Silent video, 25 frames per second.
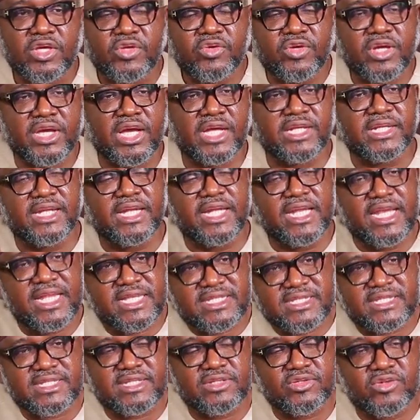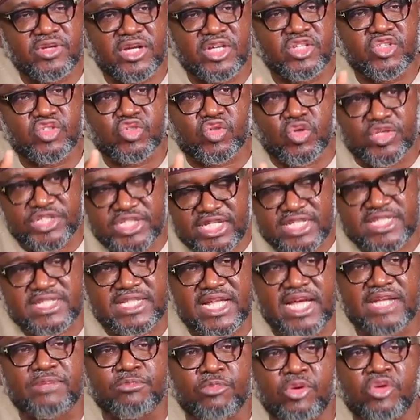You can list, you can suggest
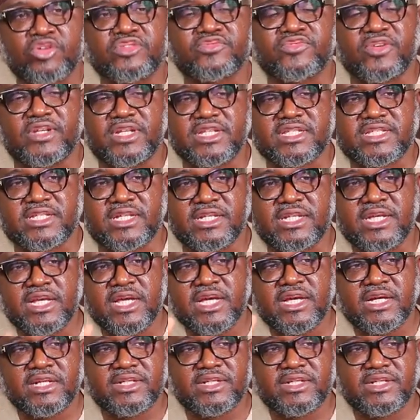that mosque for listing,